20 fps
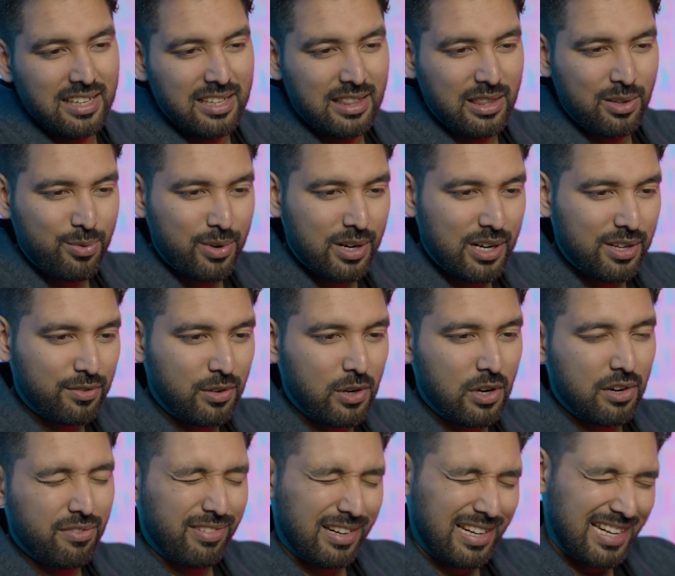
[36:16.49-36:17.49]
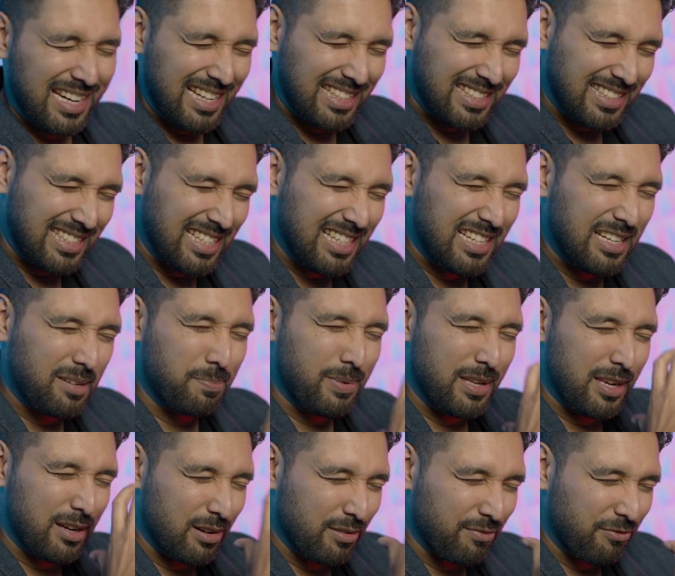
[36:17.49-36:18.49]
in the Word of God for an extended
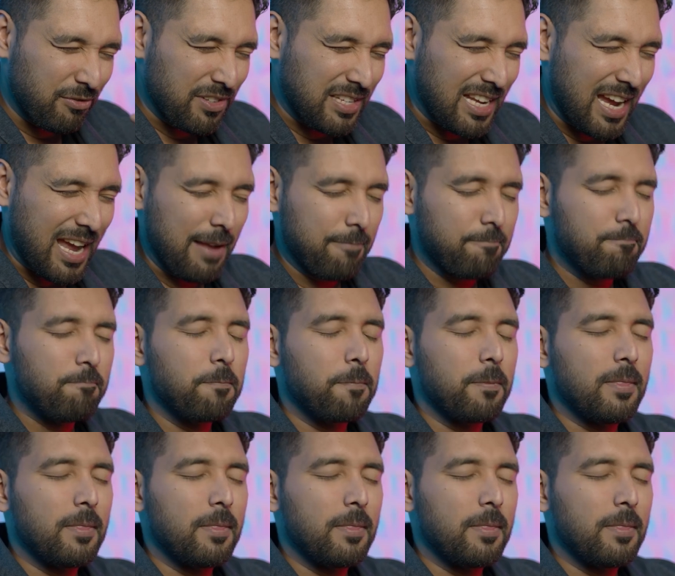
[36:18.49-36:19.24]
period of time